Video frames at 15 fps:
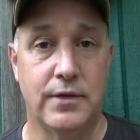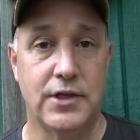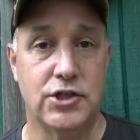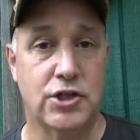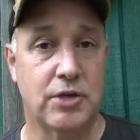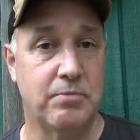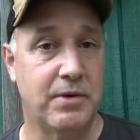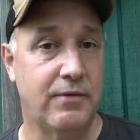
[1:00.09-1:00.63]

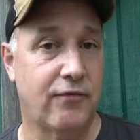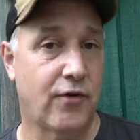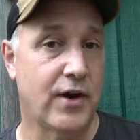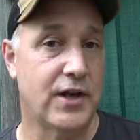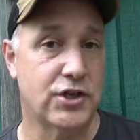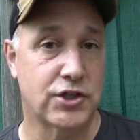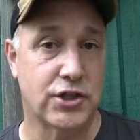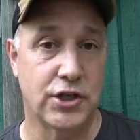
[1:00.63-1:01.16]
These could be
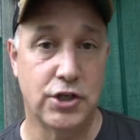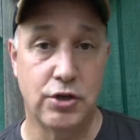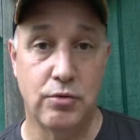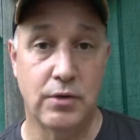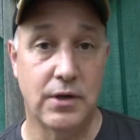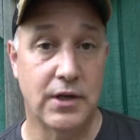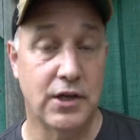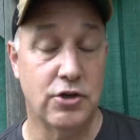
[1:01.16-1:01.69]
friends that you
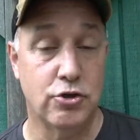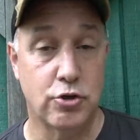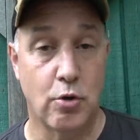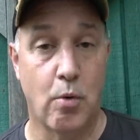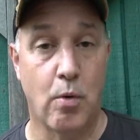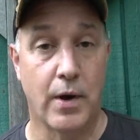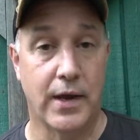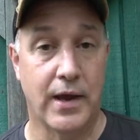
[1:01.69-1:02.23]
would
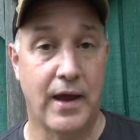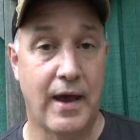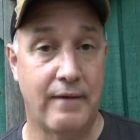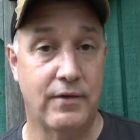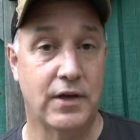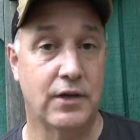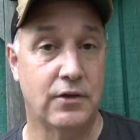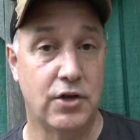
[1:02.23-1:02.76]
enjoy
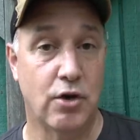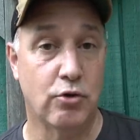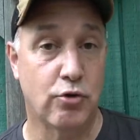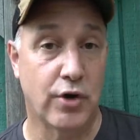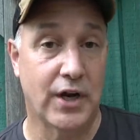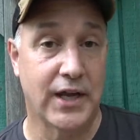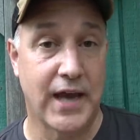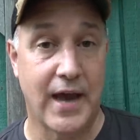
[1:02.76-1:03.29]
having,
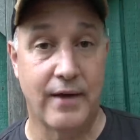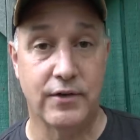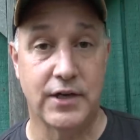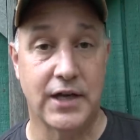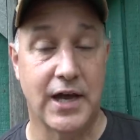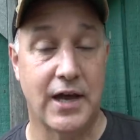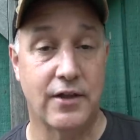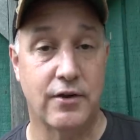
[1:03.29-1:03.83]
grilling out
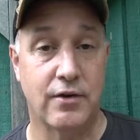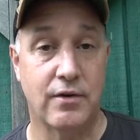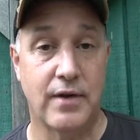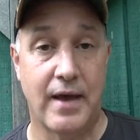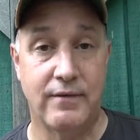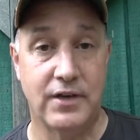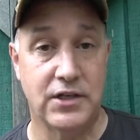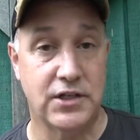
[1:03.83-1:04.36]
together,
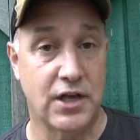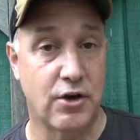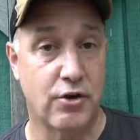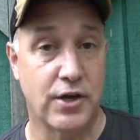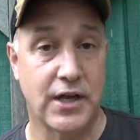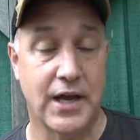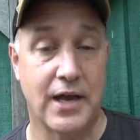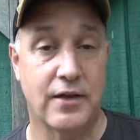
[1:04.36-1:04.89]
having dinner
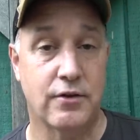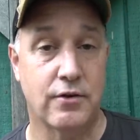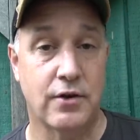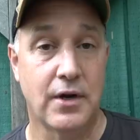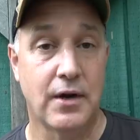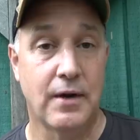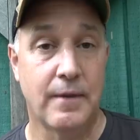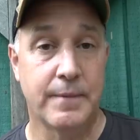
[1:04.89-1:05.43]
together,
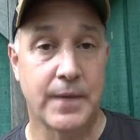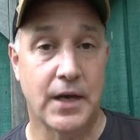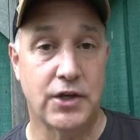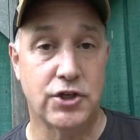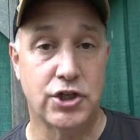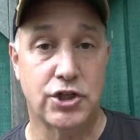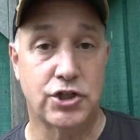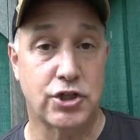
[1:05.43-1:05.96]

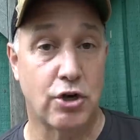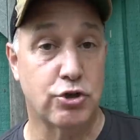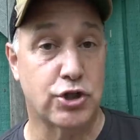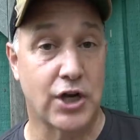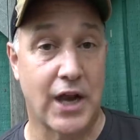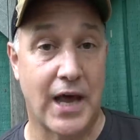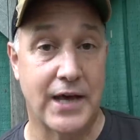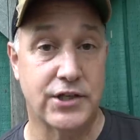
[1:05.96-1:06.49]
just
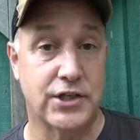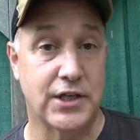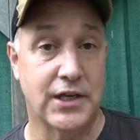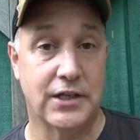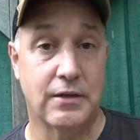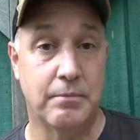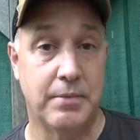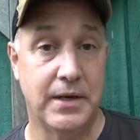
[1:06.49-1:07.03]
socializing
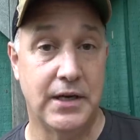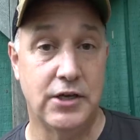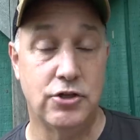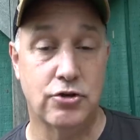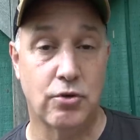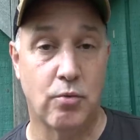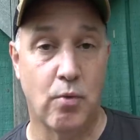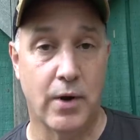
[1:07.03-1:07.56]
at the
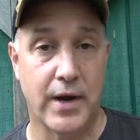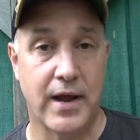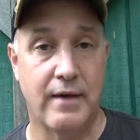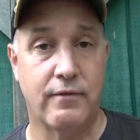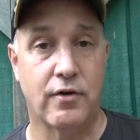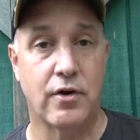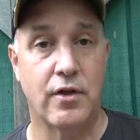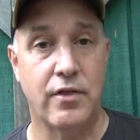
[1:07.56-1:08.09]
beach or
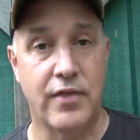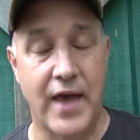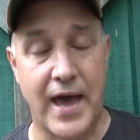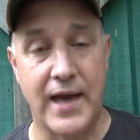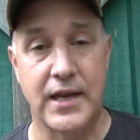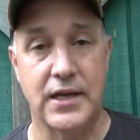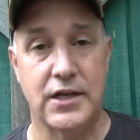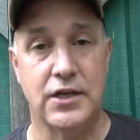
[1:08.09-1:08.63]
whatever.
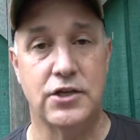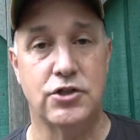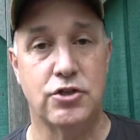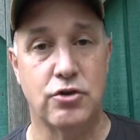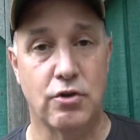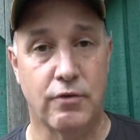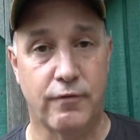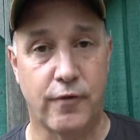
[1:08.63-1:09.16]
That is
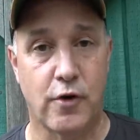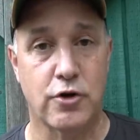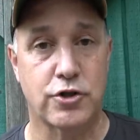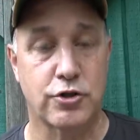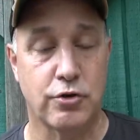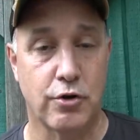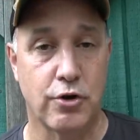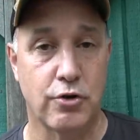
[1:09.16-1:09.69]
your
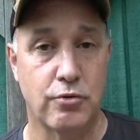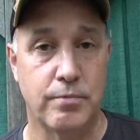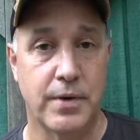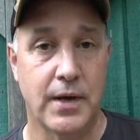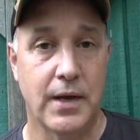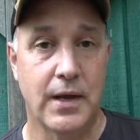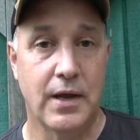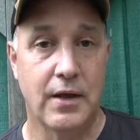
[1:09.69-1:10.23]
first group.
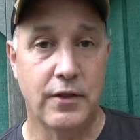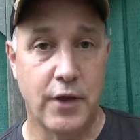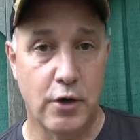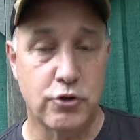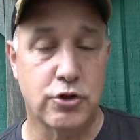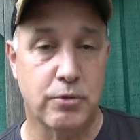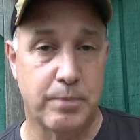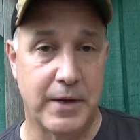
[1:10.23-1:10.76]

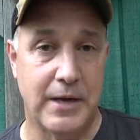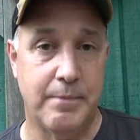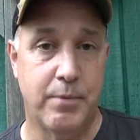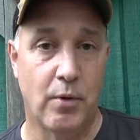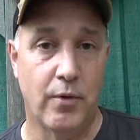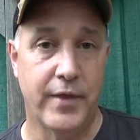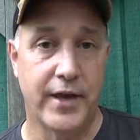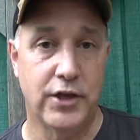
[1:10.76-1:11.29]
Those are
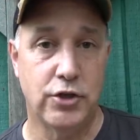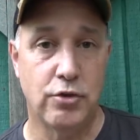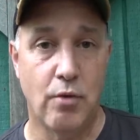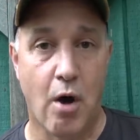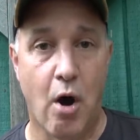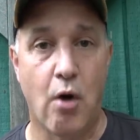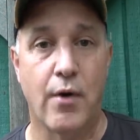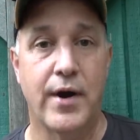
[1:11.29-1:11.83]
people that you
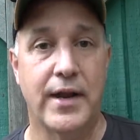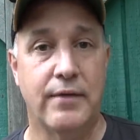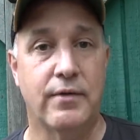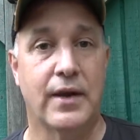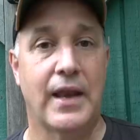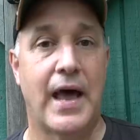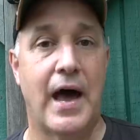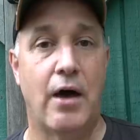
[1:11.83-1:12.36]
already
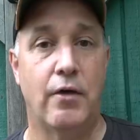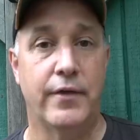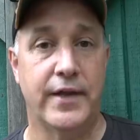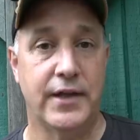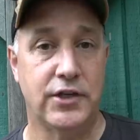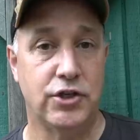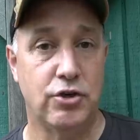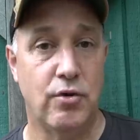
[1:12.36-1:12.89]
rely on,
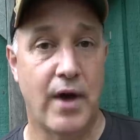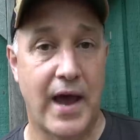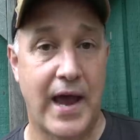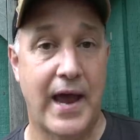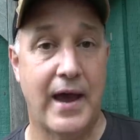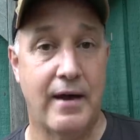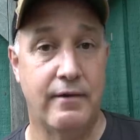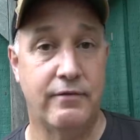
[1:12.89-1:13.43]
that you
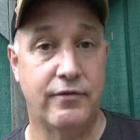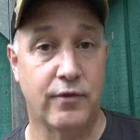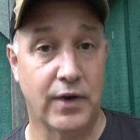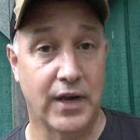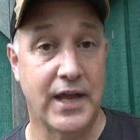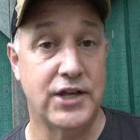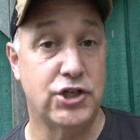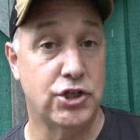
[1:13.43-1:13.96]
have
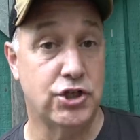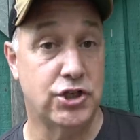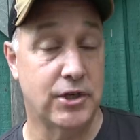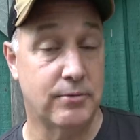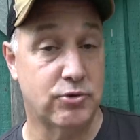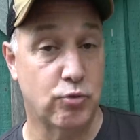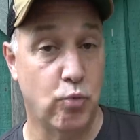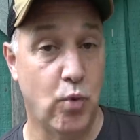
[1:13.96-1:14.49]

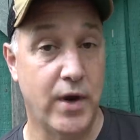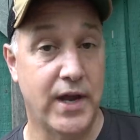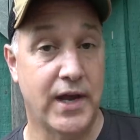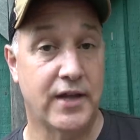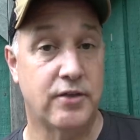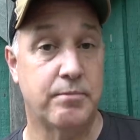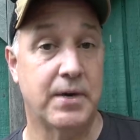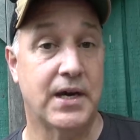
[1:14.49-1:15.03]
relationships
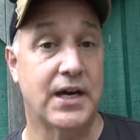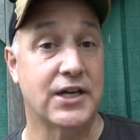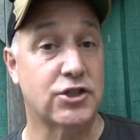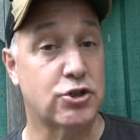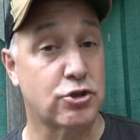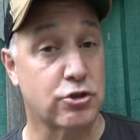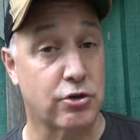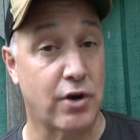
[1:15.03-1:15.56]
with,
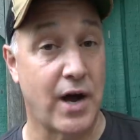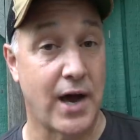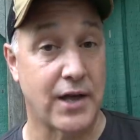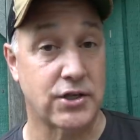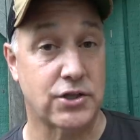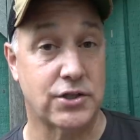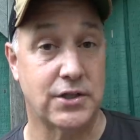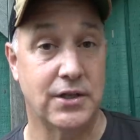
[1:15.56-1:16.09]
because
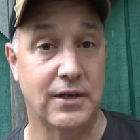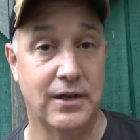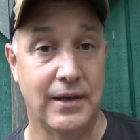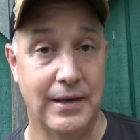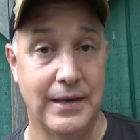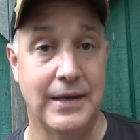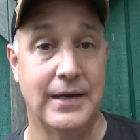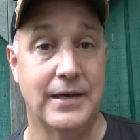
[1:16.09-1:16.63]
trust
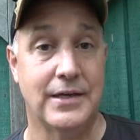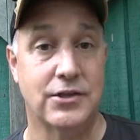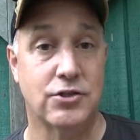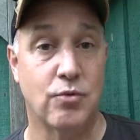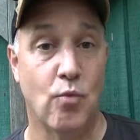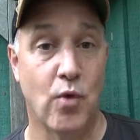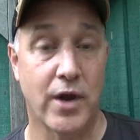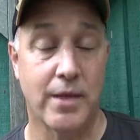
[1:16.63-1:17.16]
is
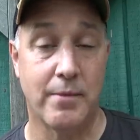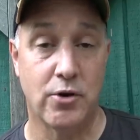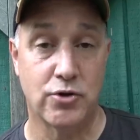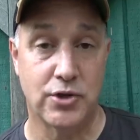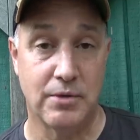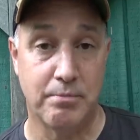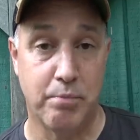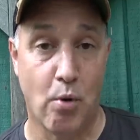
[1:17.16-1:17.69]
one of the
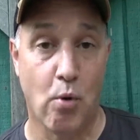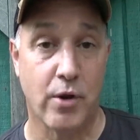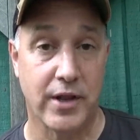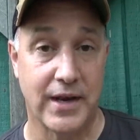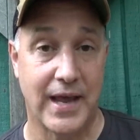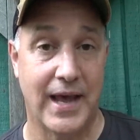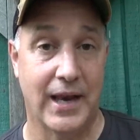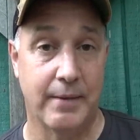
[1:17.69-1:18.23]
most
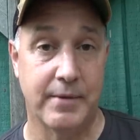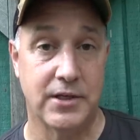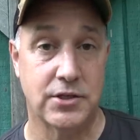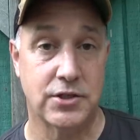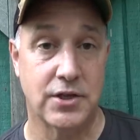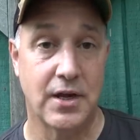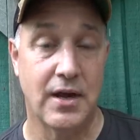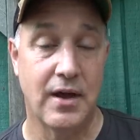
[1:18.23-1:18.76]
important
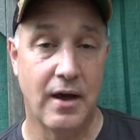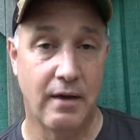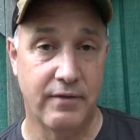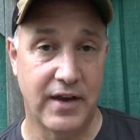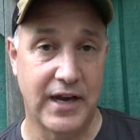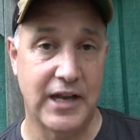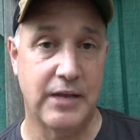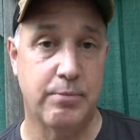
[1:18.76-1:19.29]
elements of
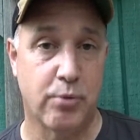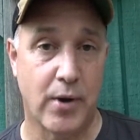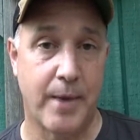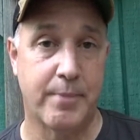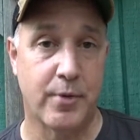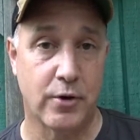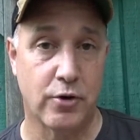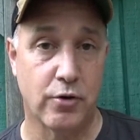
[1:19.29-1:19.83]
any
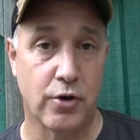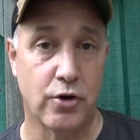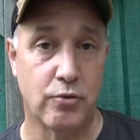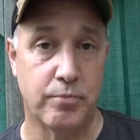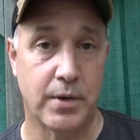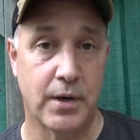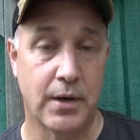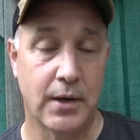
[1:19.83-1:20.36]
prepper group.